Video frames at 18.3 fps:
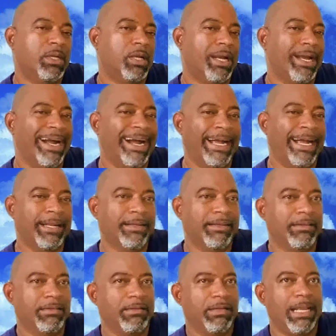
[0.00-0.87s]

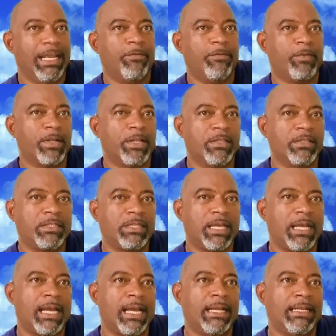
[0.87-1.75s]
And infants
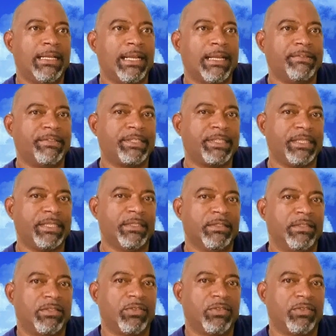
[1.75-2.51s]
and life skills